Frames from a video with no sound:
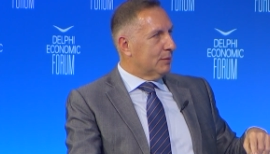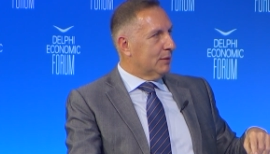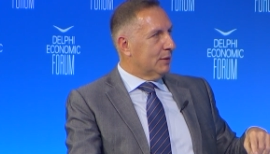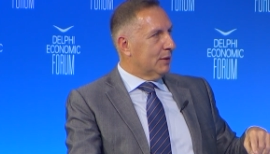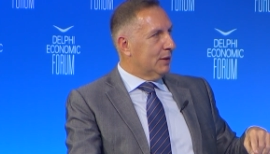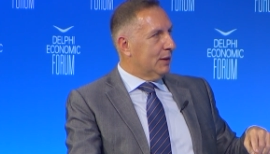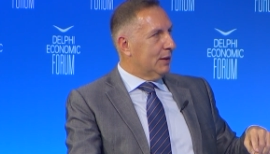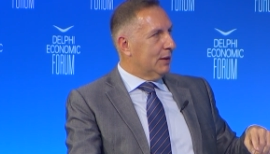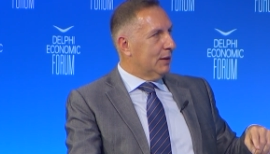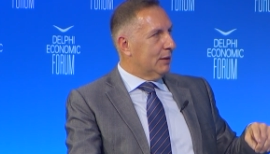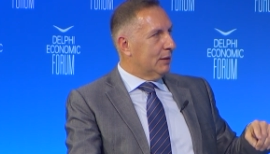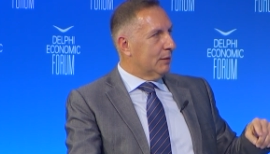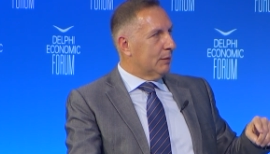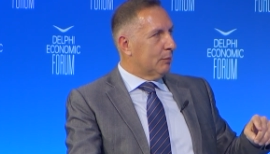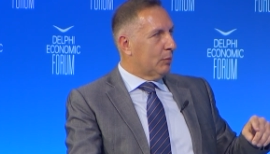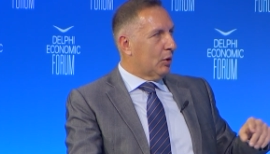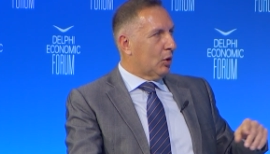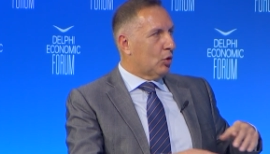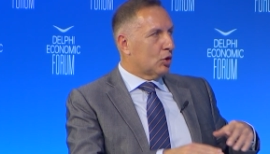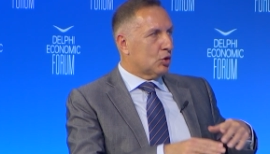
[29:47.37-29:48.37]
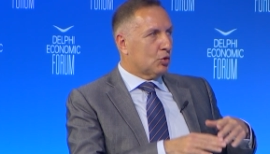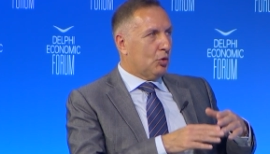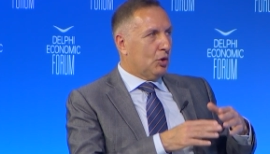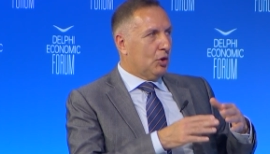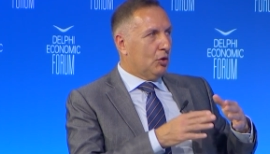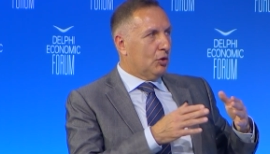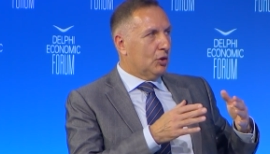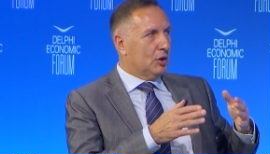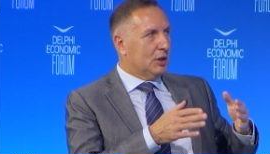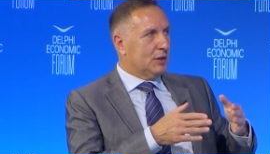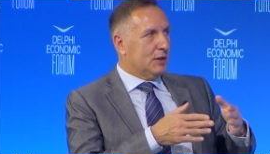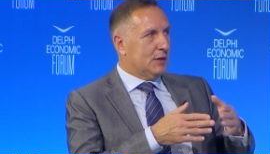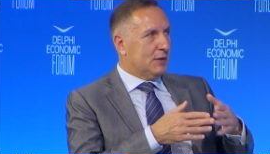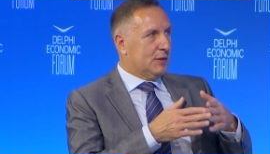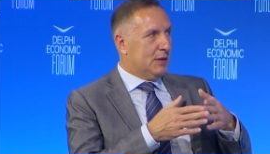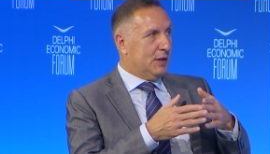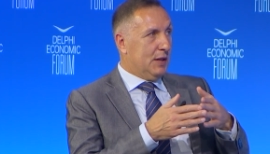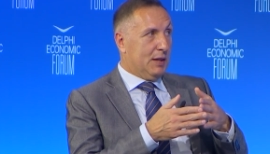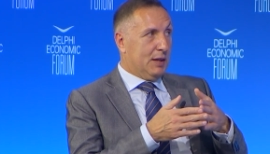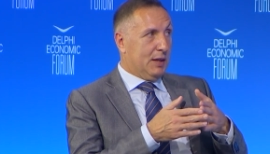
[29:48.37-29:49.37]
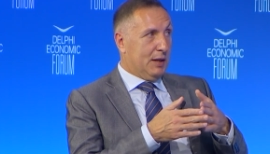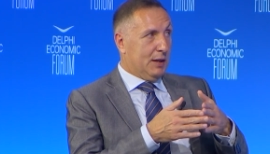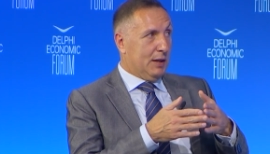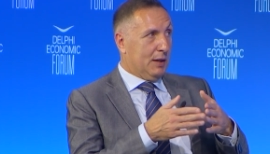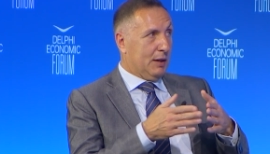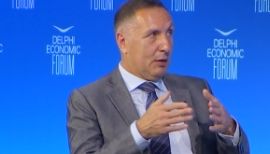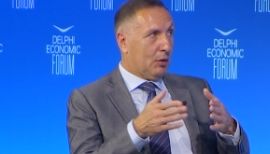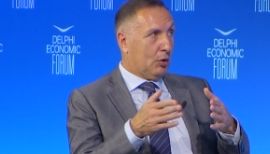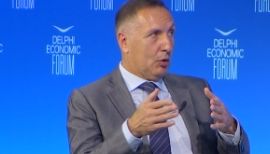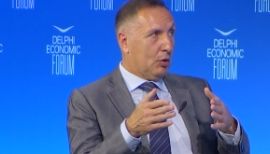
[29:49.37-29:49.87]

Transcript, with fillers: Uh, because we already see the